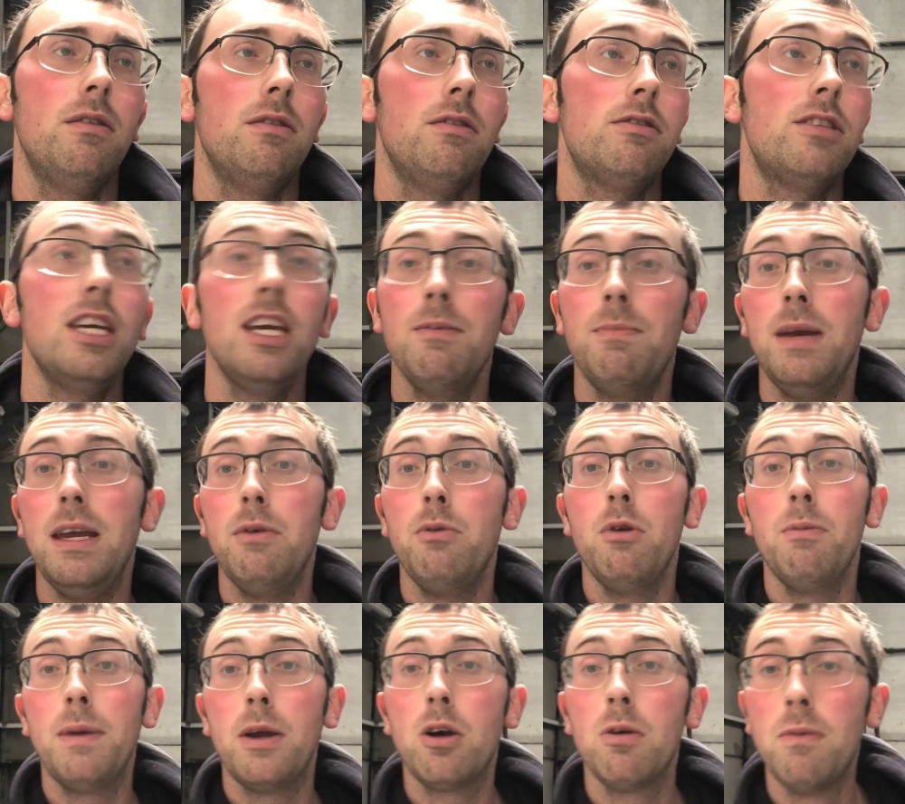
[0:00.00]
TB will
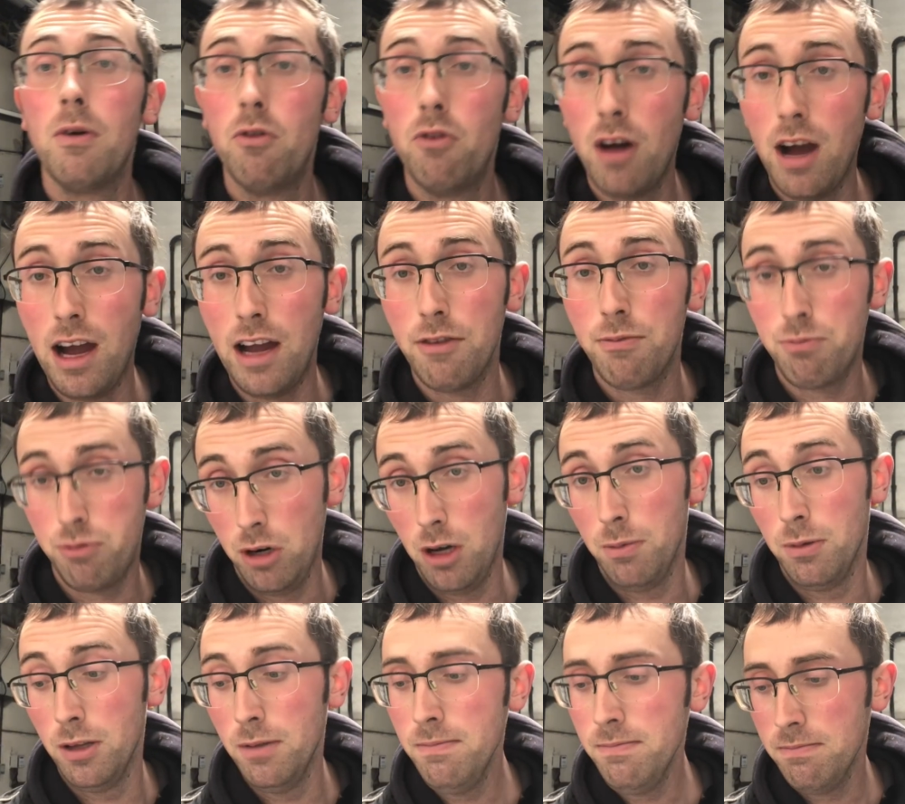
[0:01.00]
become a rife
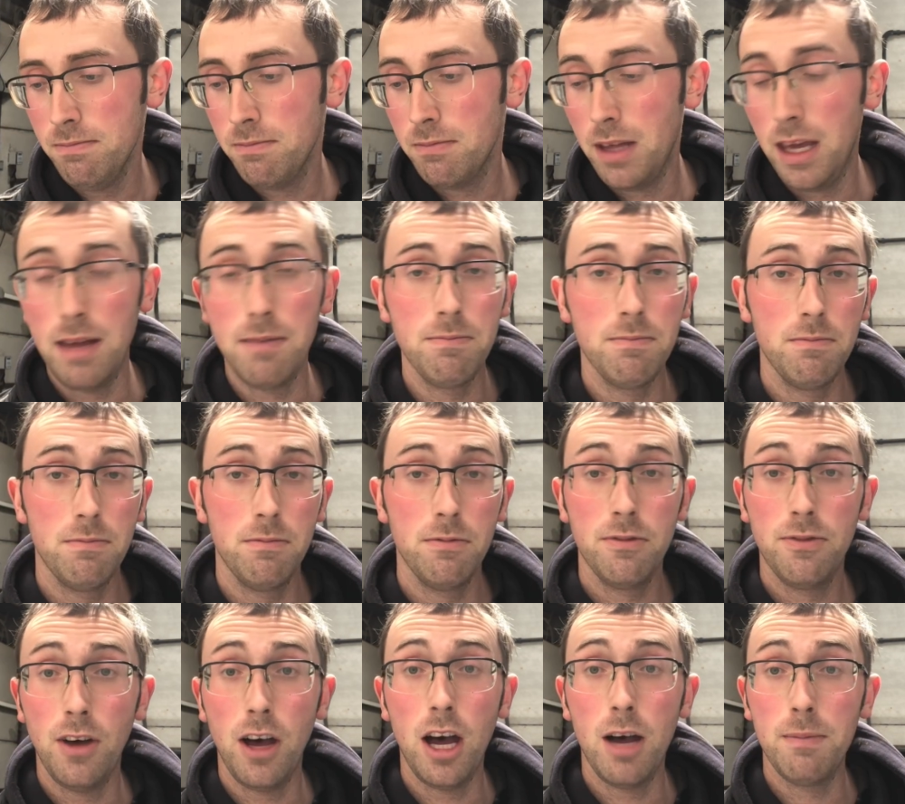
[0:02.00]
problem in
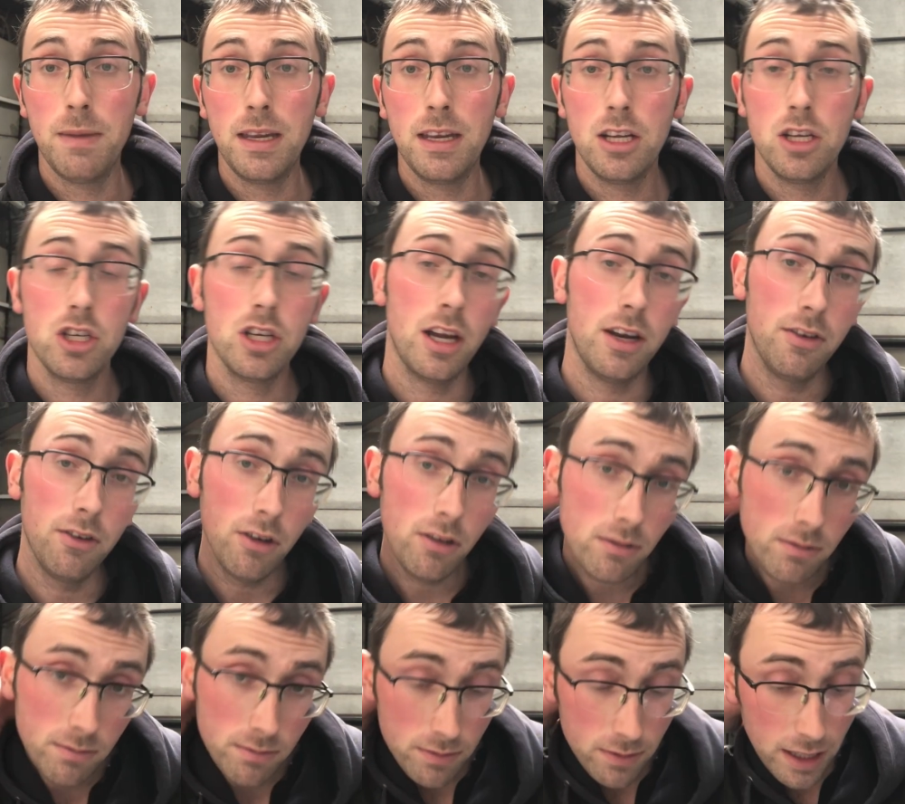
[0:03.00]
farming in general,
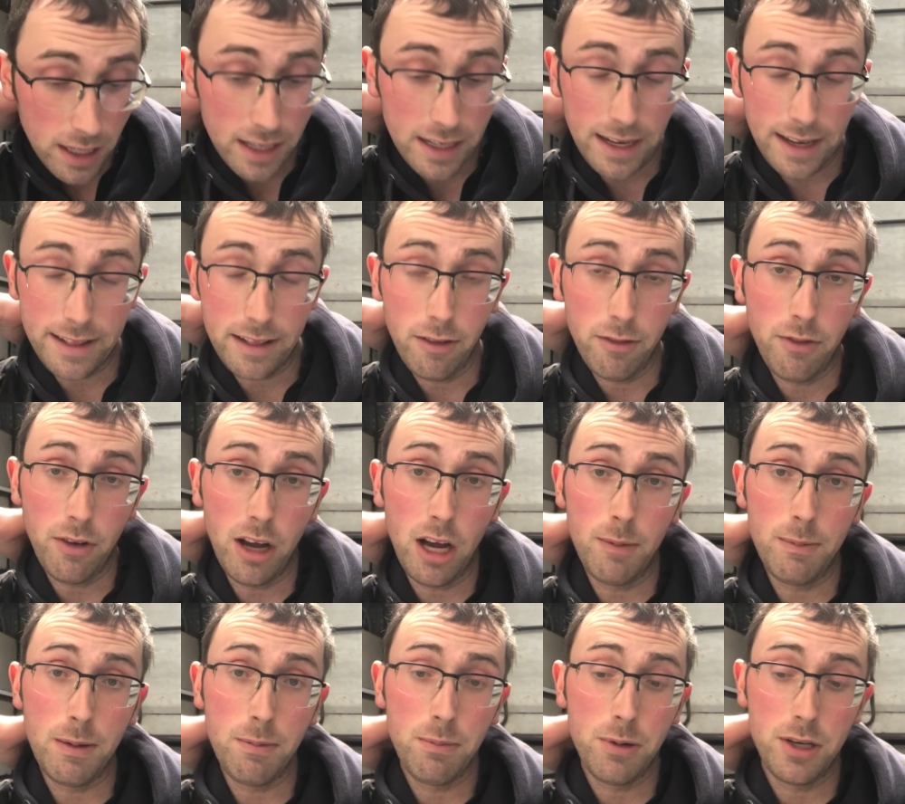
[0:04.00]
in cattle
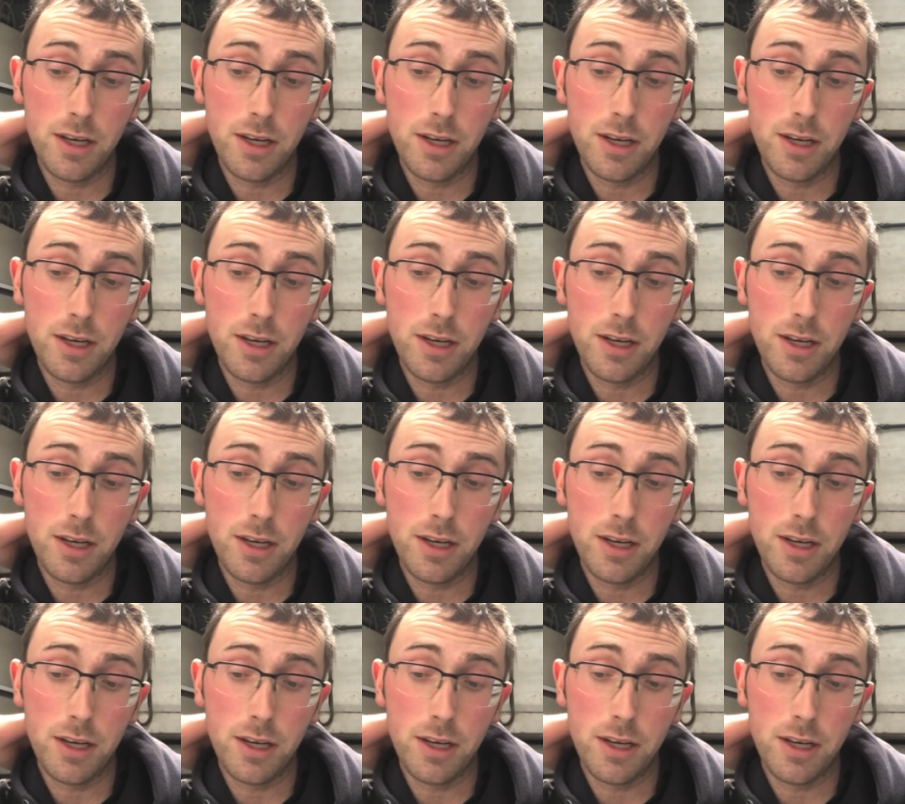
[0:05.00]
farming